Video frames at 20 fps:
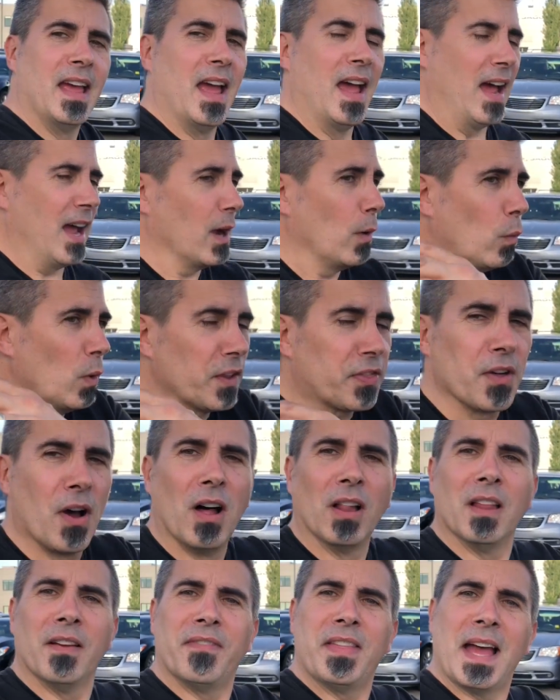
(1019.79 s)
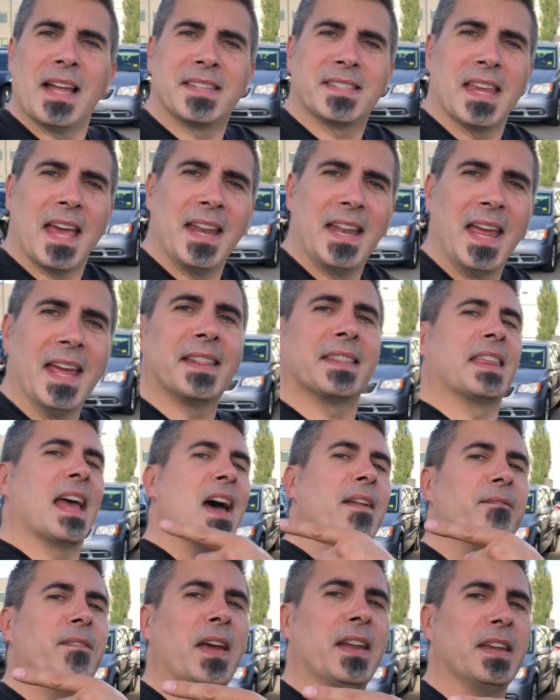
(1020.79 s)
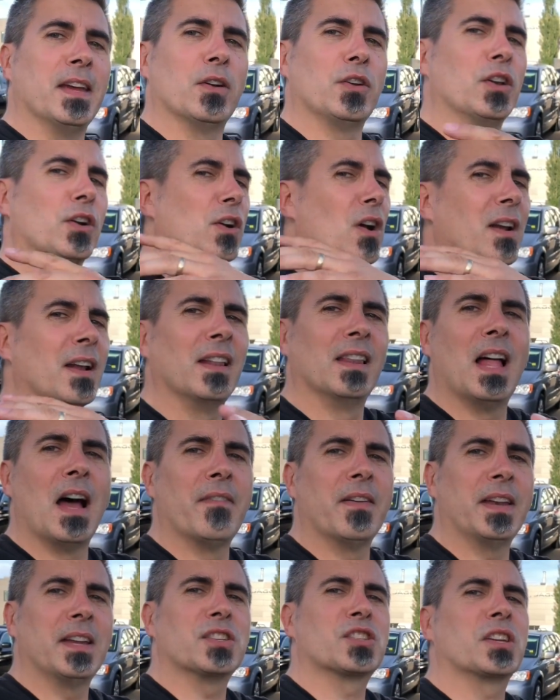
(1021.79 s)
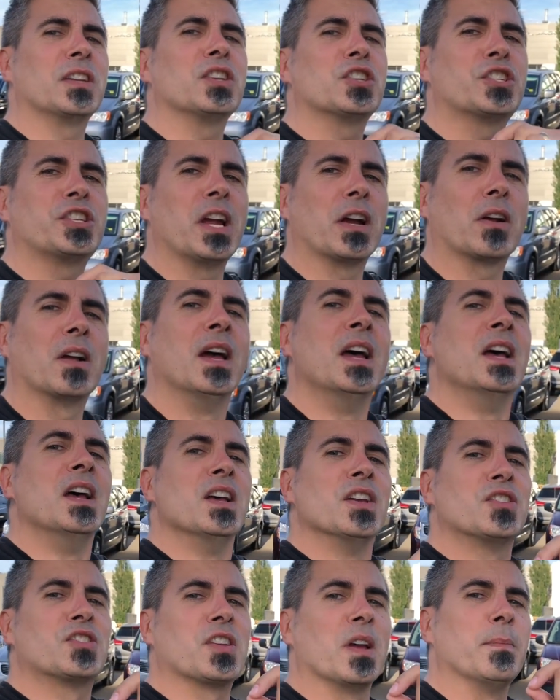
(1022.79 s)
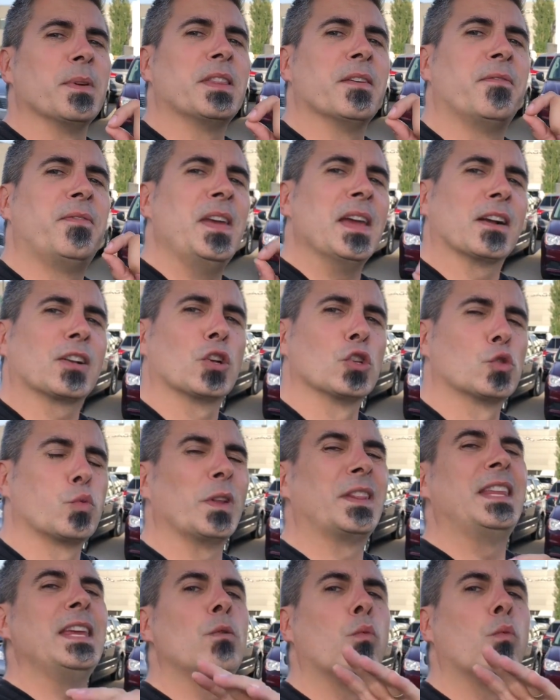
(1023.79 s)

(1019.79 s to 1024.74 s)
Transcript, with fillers: And with all of that said, hit that video. You're going to love it. It's going to share some of the vehicles with the